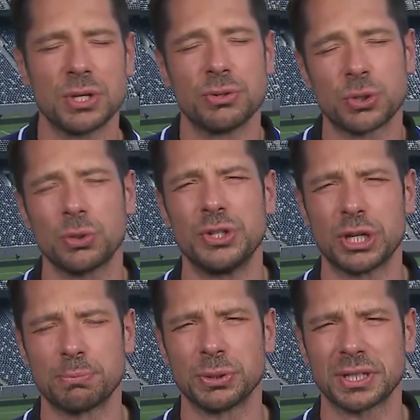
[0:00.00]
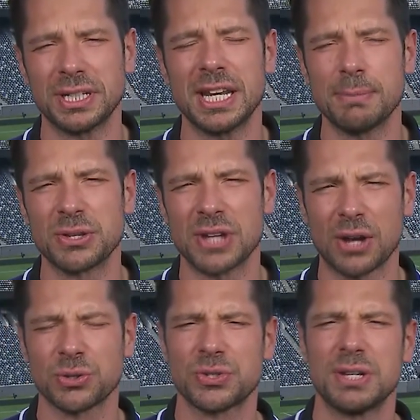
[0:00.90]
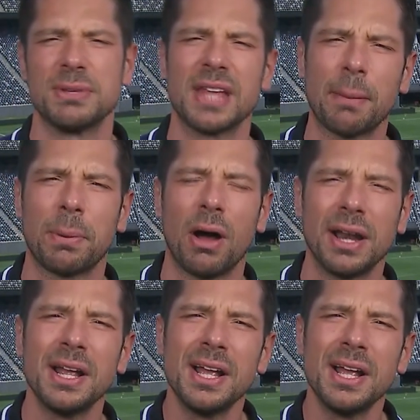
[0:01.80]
and certainly you can put the Canadian men's national team in that pot,